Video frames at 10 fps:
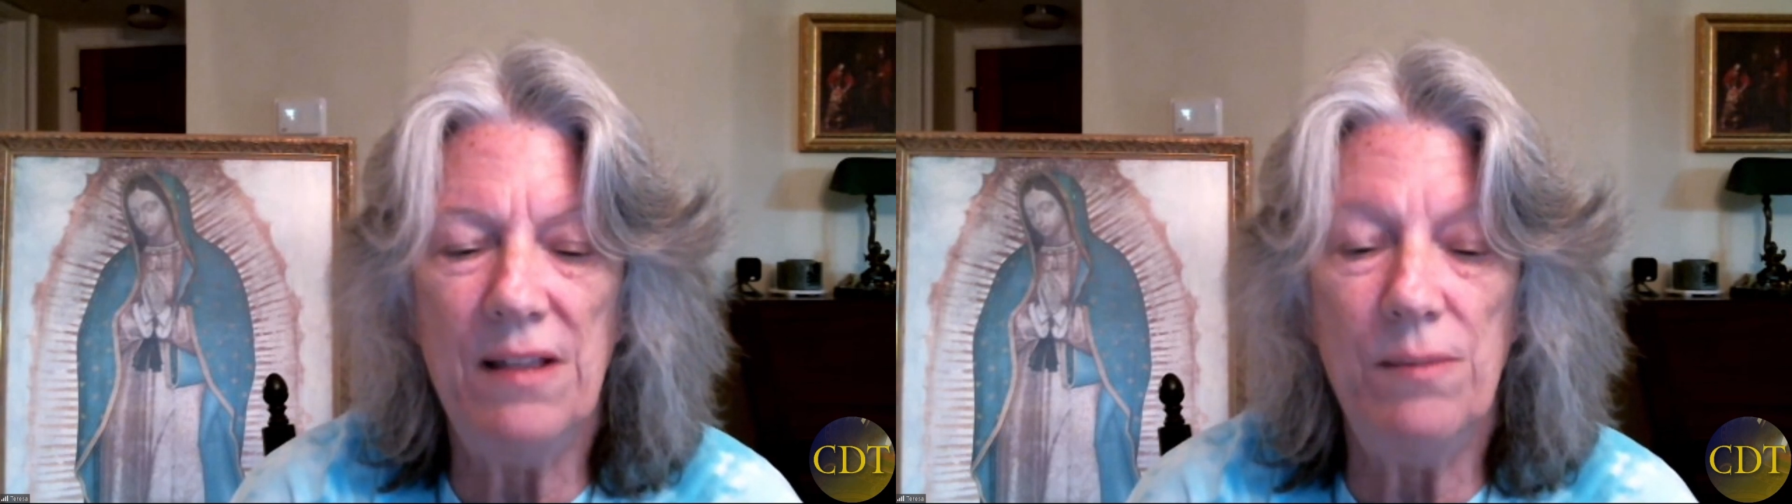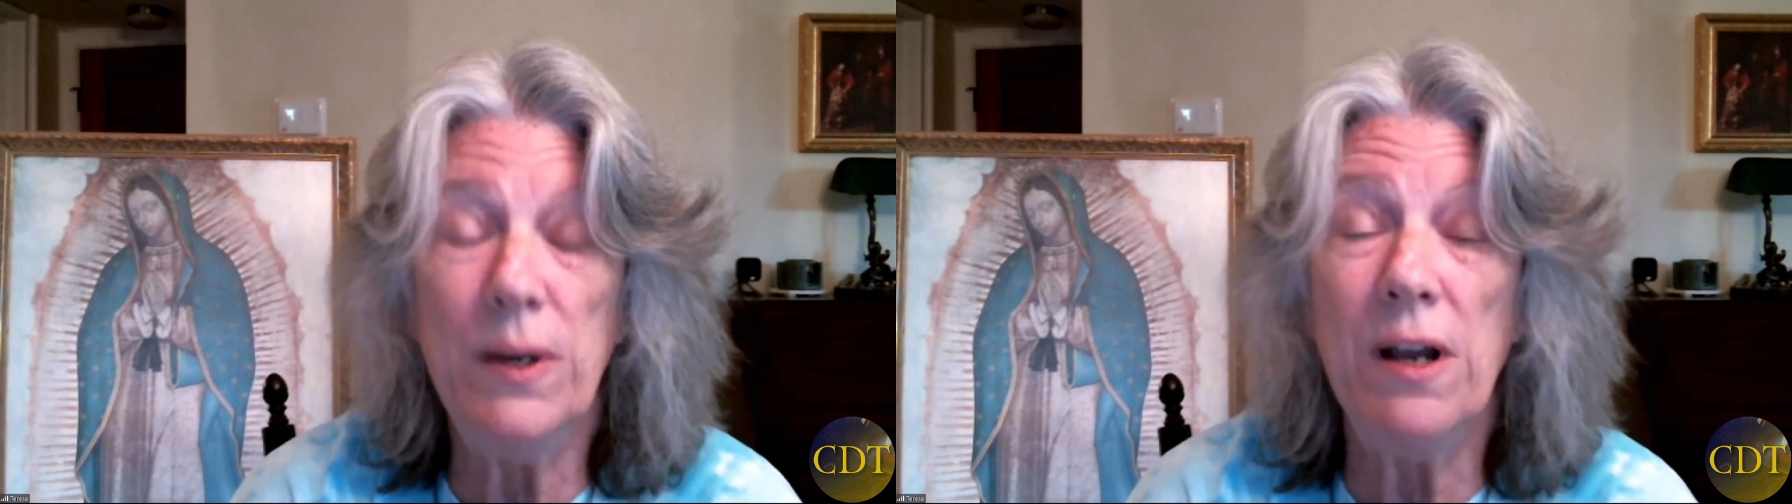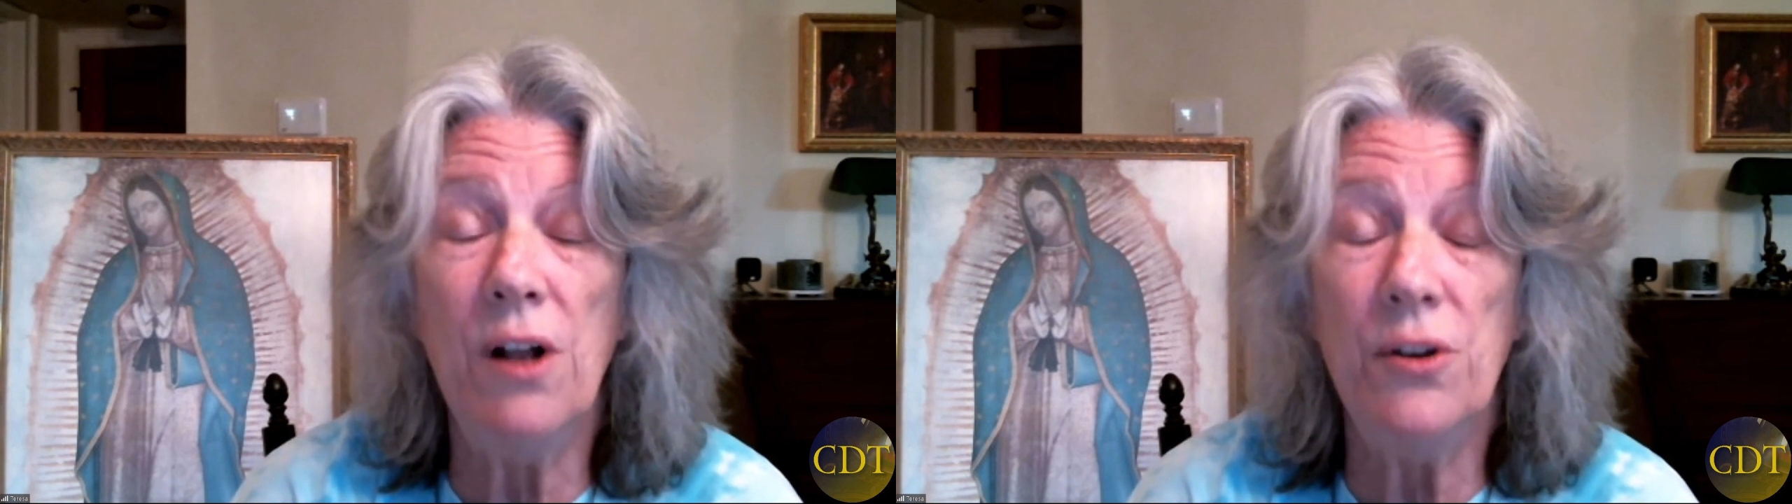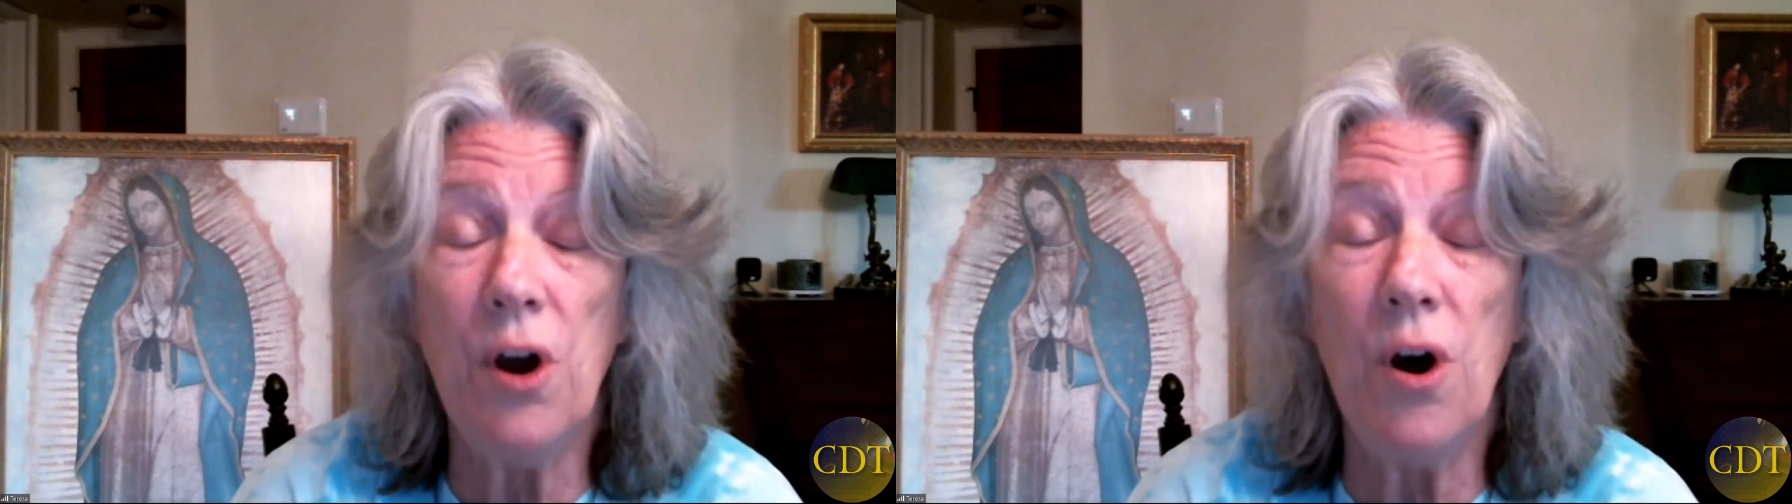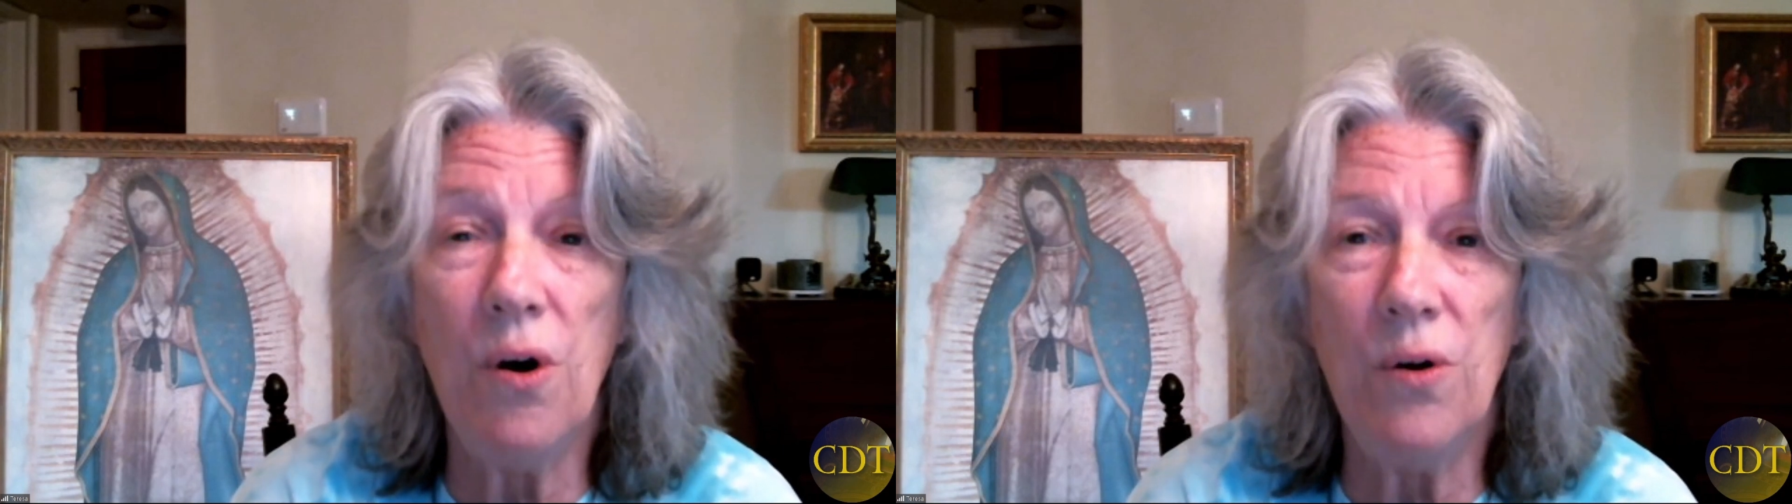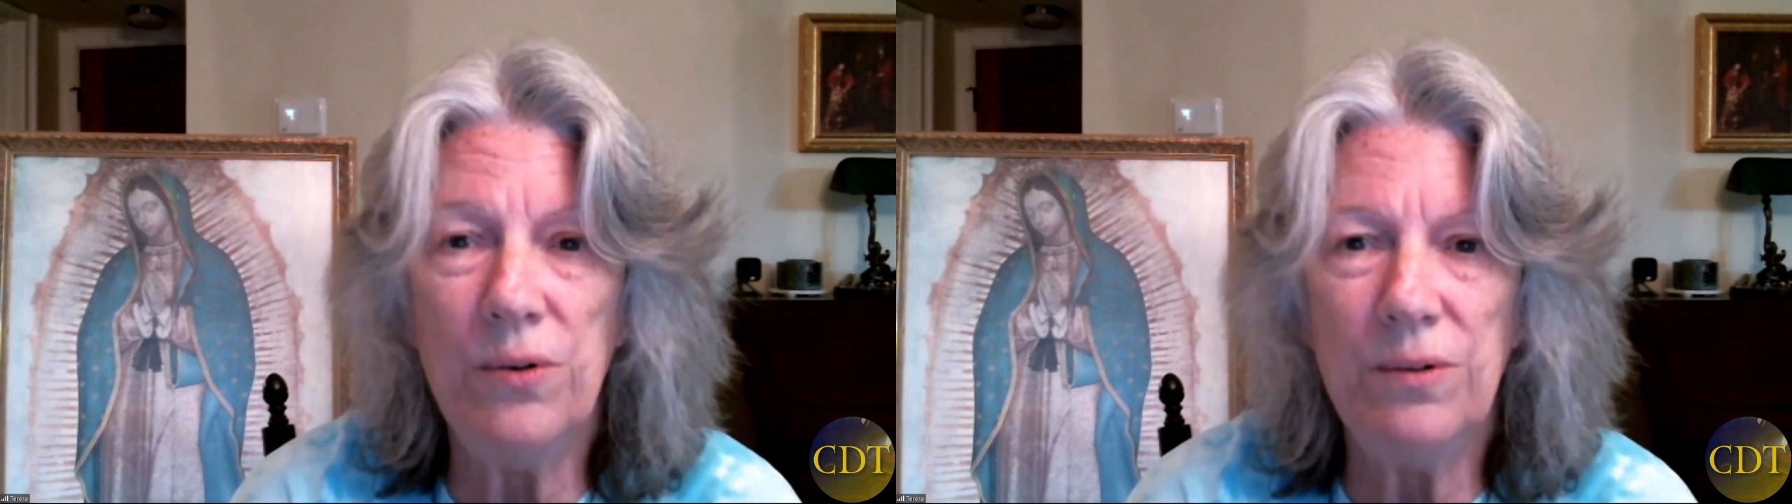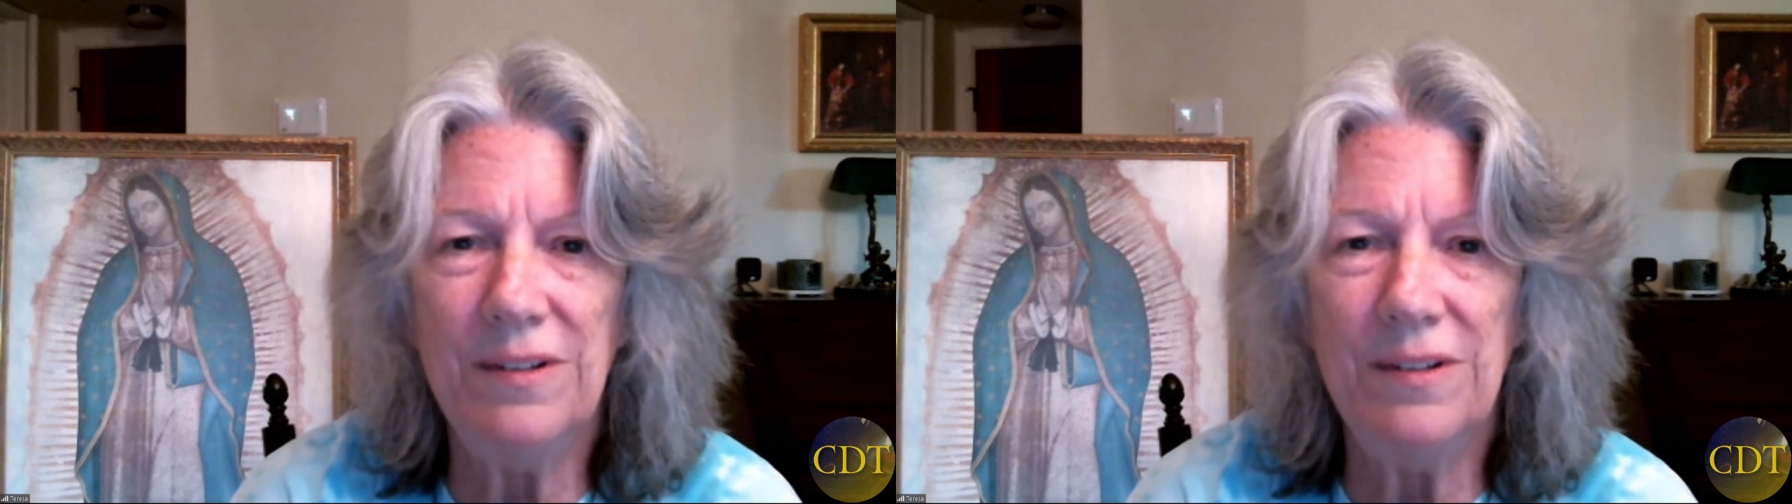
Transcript: we all know